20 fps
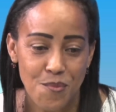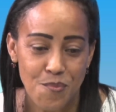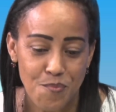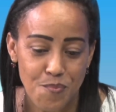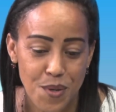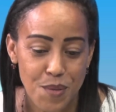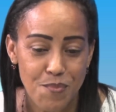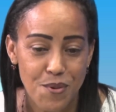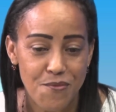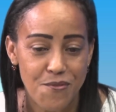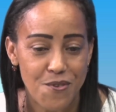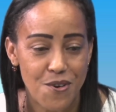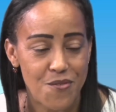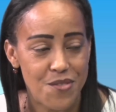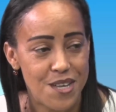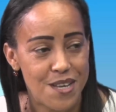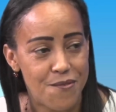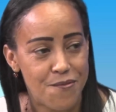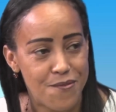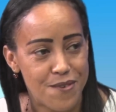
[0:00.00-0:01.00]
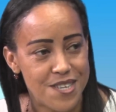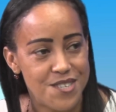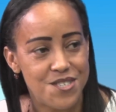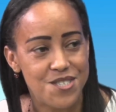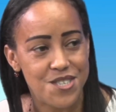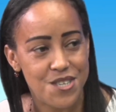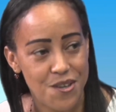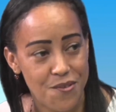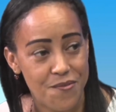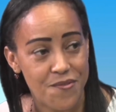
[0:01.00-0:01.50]
people from the
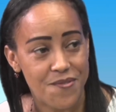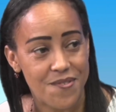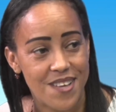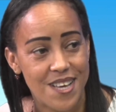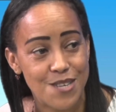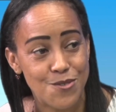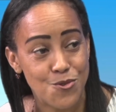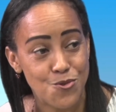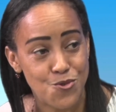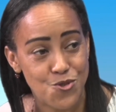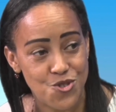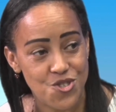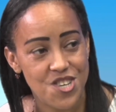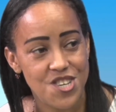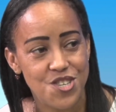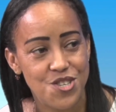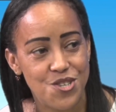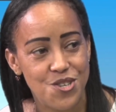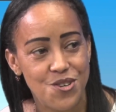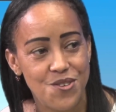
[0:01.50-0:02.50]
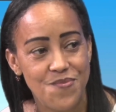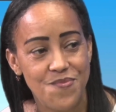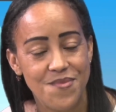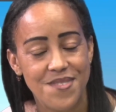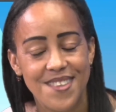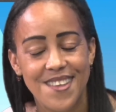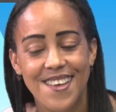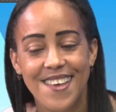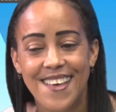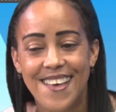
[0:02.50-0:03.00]
Friendship
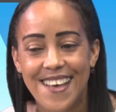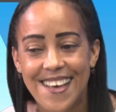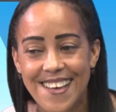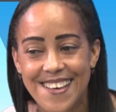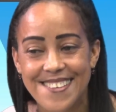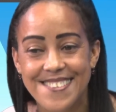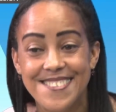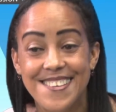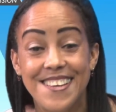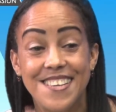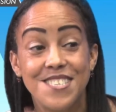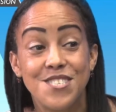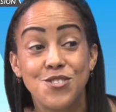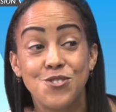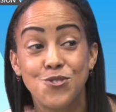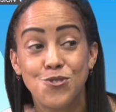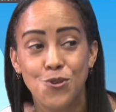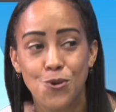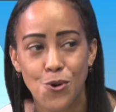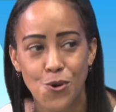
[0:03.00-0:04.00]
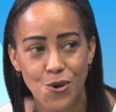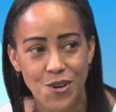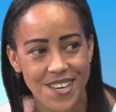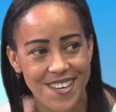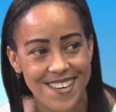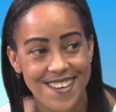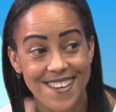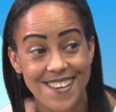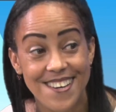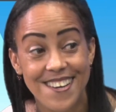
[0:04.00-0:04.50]
Association has an
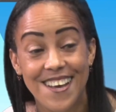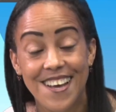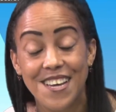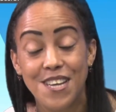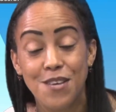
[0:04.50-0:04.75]
historical and